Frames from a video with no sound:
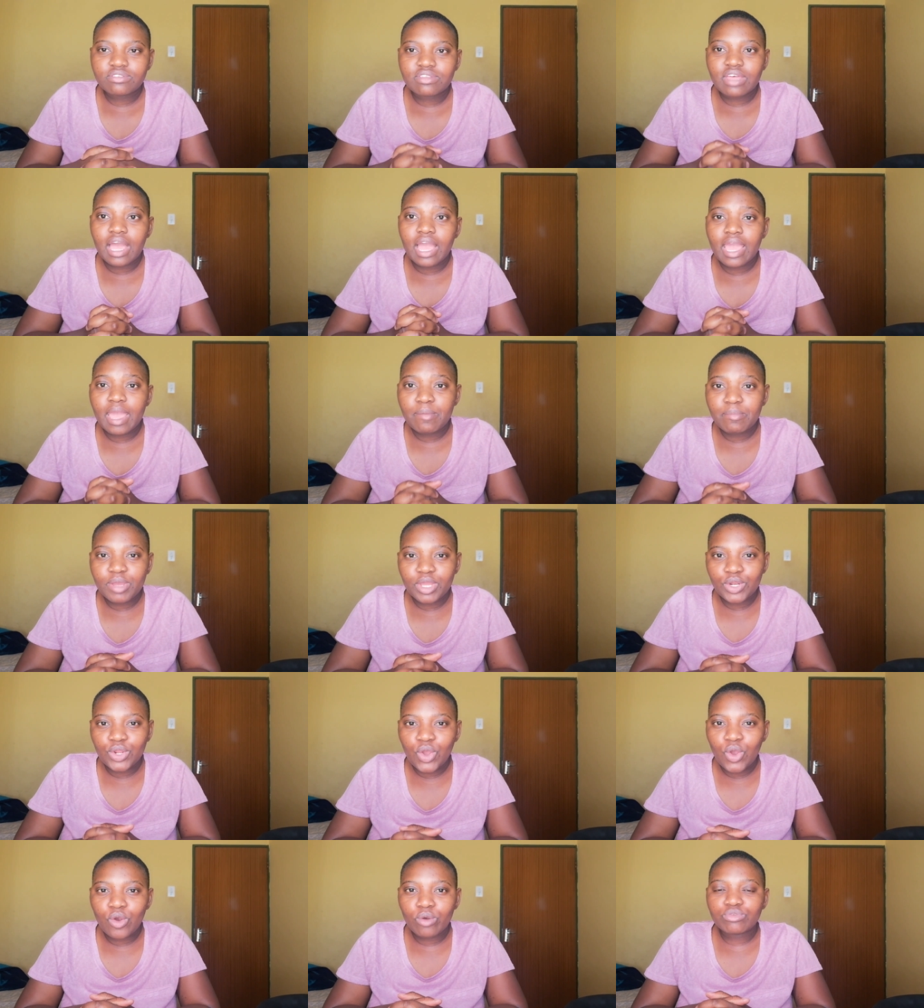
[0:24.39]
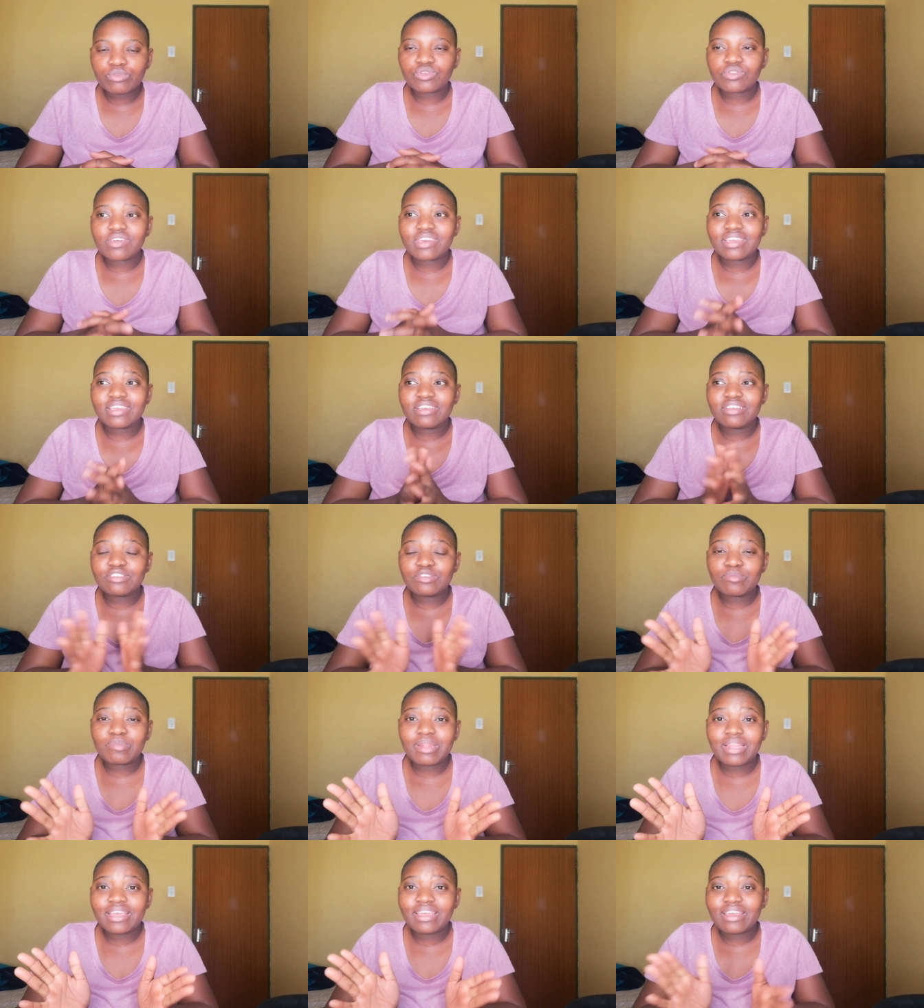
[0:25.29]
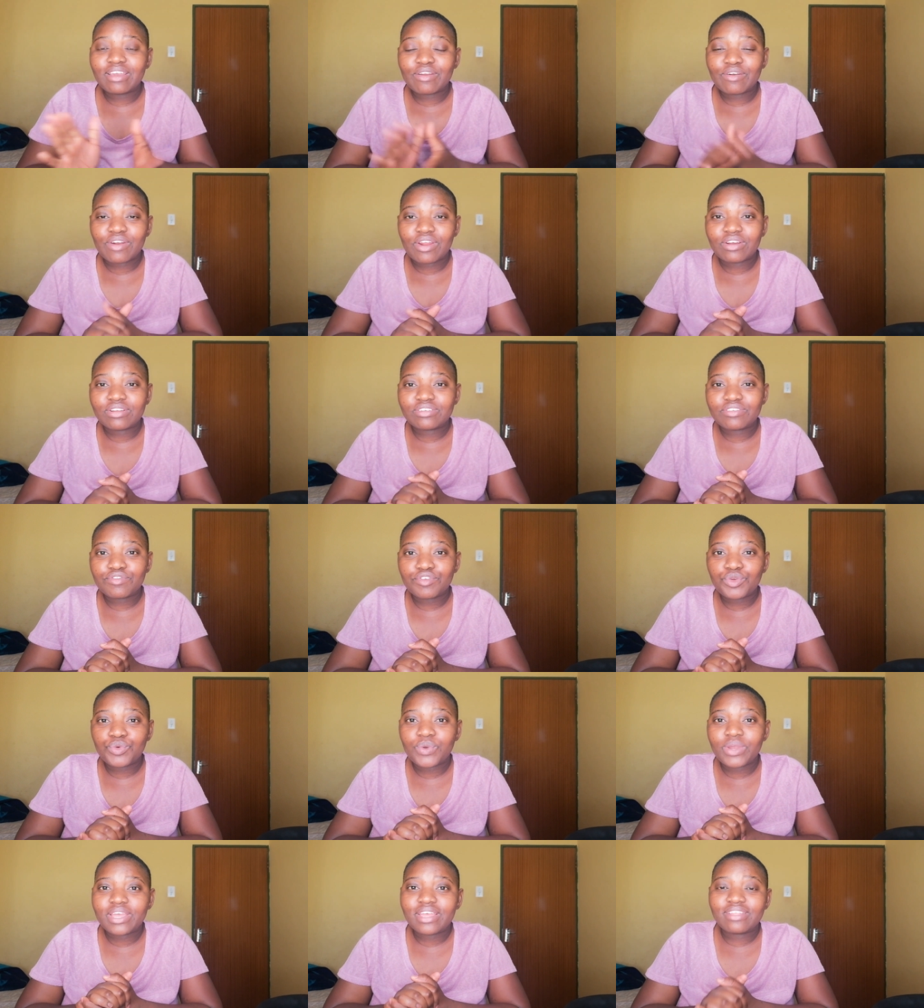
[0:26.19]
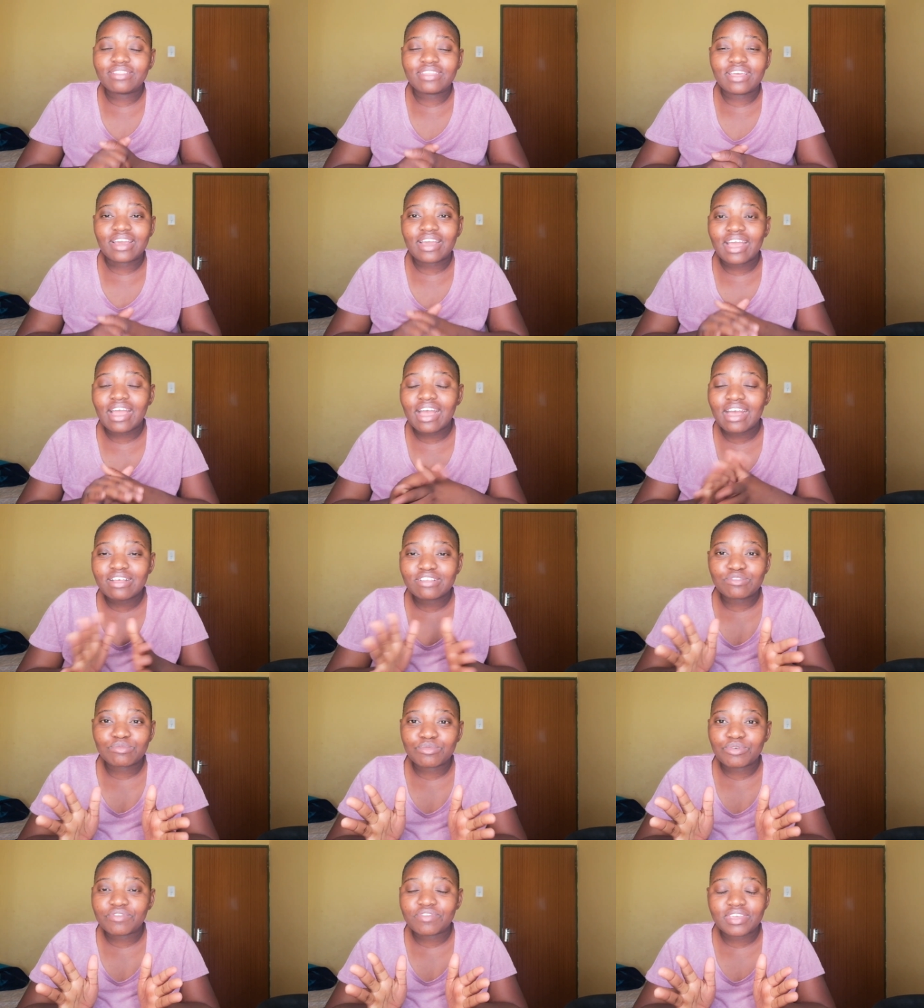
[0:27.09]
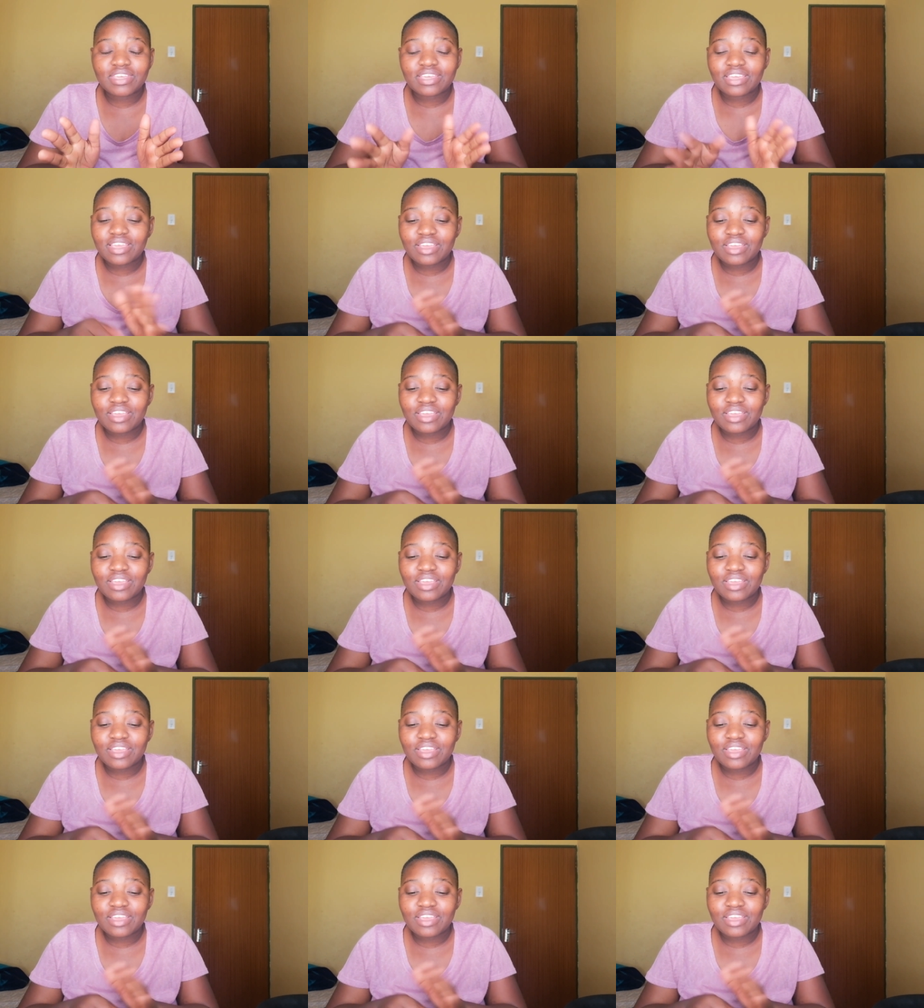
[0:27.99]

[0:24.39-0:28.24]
I am at home, so there are kids playing around everywhere and there are cars moving